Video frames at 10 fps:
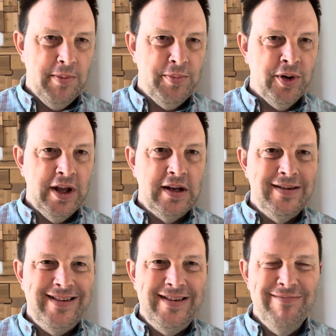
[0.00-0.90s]
pretty
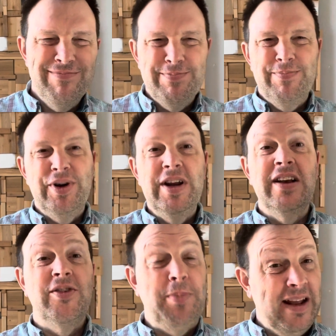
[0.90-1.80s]

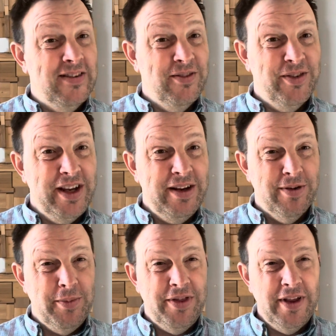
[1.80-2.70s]
expansively
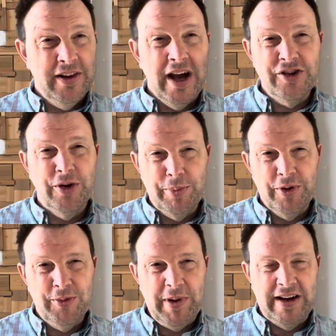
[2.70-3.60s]
from a theological
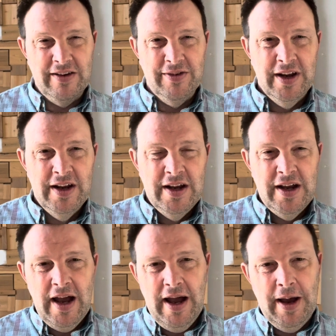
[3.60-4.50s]
perspective.
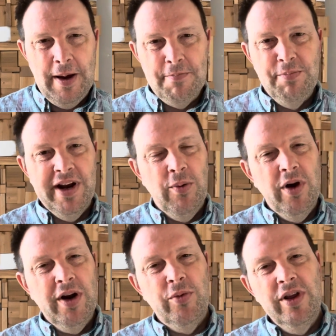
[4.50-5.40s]
But I want
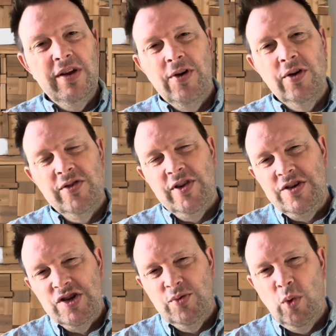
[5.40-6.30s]
to really focus on
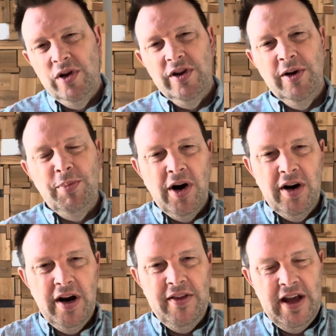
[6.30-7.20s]
just one little
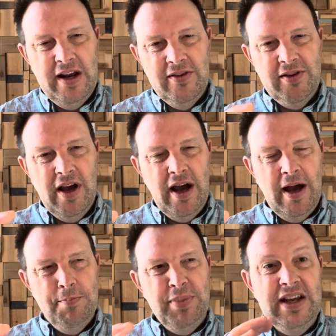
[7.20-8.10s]
part, and that is
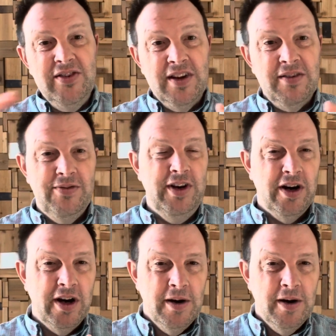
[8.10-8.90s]
peace and fear.